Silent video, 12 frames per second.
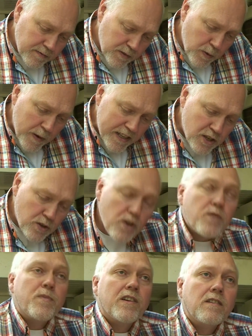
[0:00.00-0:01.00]
to its
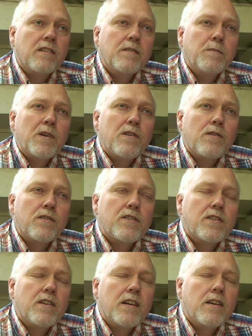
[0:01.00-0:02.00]
terminal,
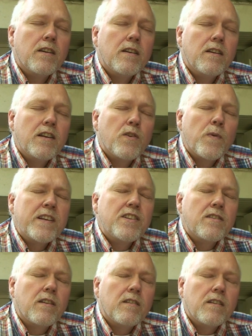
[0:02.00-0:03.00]
because in the
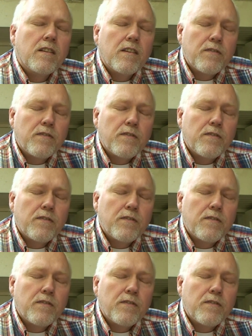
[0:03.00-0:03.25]
original